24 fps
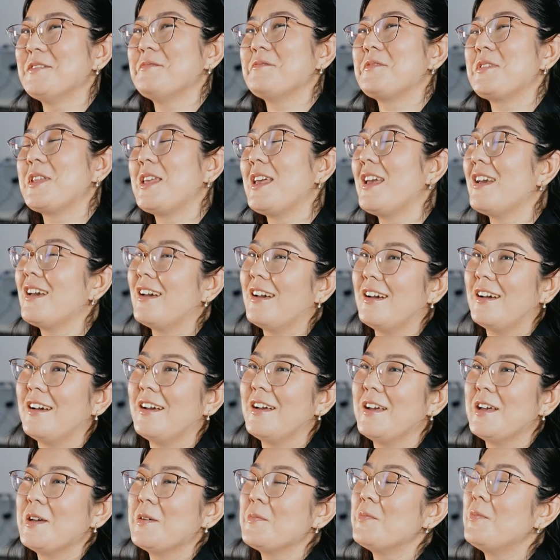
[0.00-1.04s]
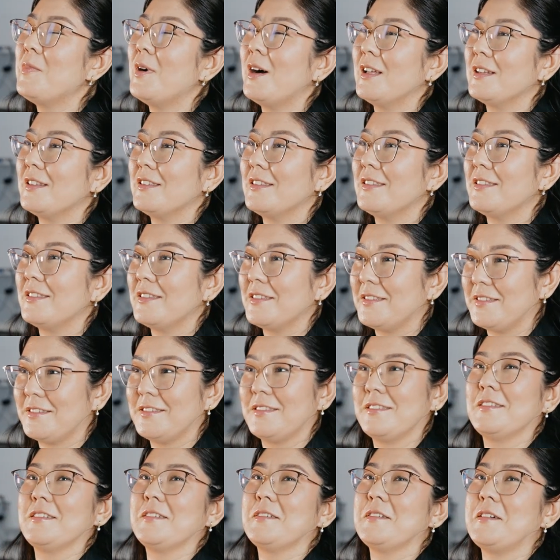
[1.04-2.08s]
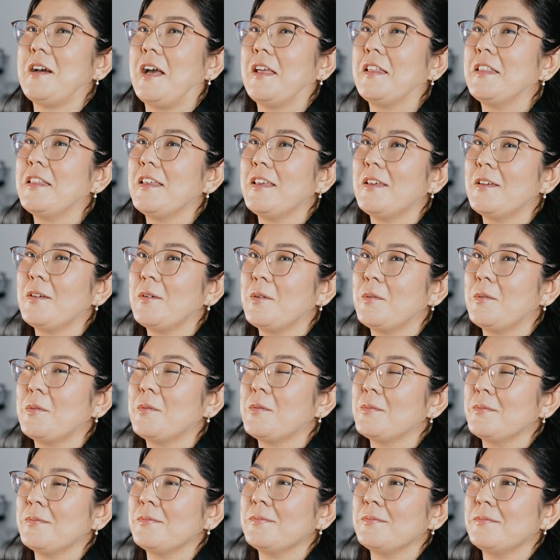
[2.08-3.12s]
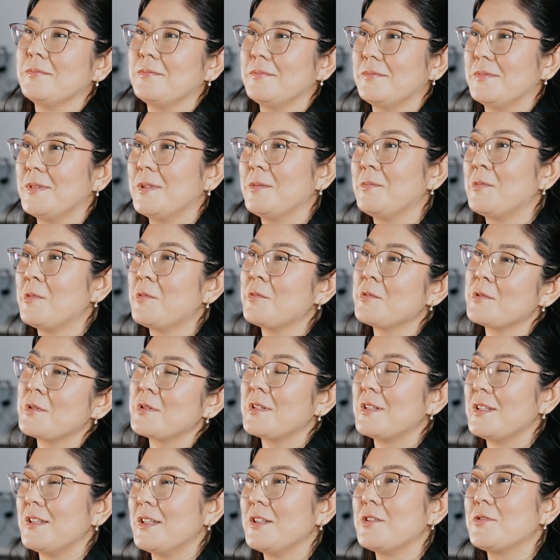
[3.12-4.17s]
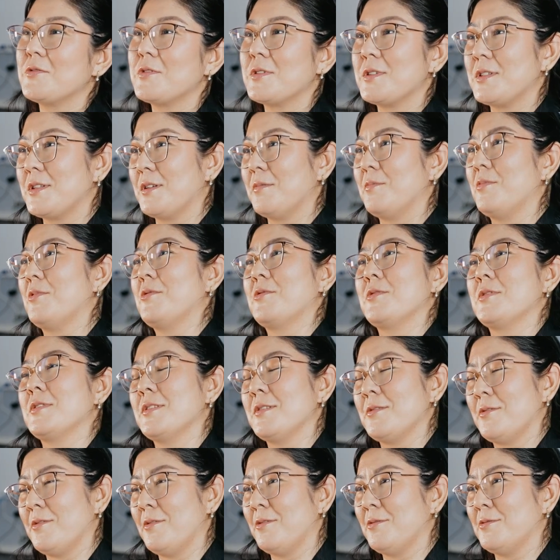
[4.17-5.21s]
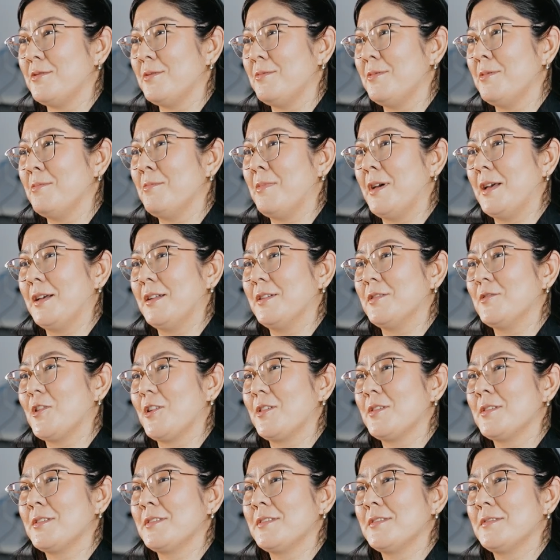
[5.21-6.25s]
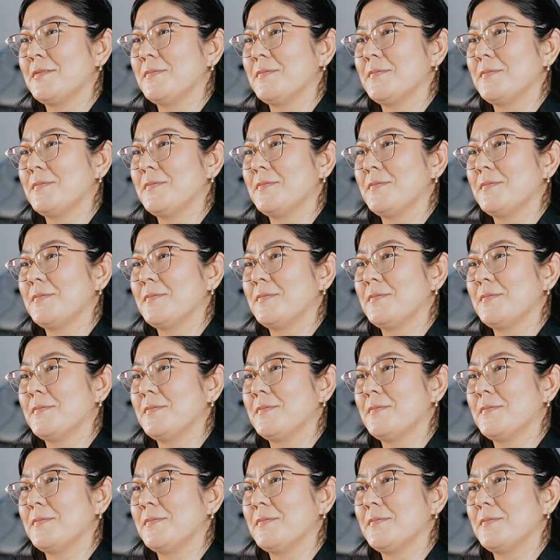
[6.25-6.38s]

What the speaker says: Yeah, but I think the most interesting person is going to be Michael Jackson.